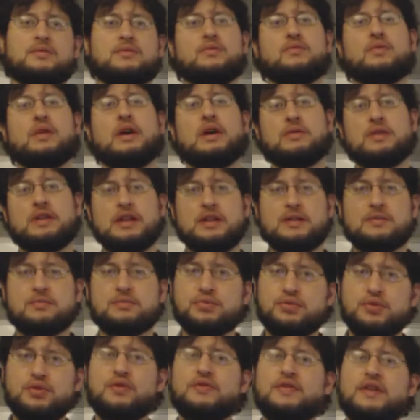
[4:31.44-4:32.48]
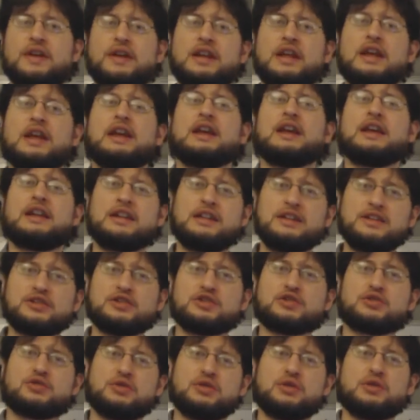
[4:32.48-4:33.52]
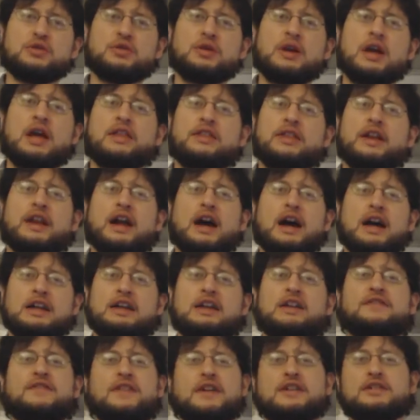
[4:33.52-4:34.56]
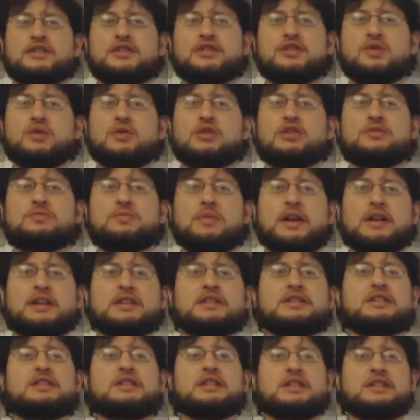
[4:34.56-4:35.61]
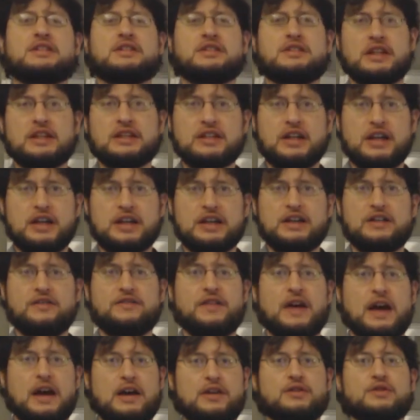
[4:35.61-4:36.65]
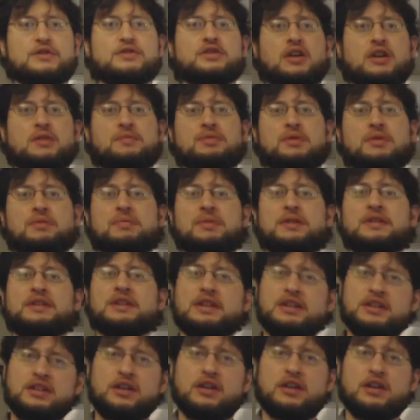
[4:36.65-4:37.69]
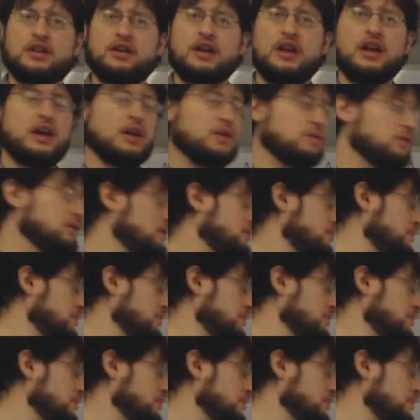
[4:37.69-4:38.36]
while we didn't prove it, it is true that eigenvectors corresponding to distinct eigenvalues are perpendicular, which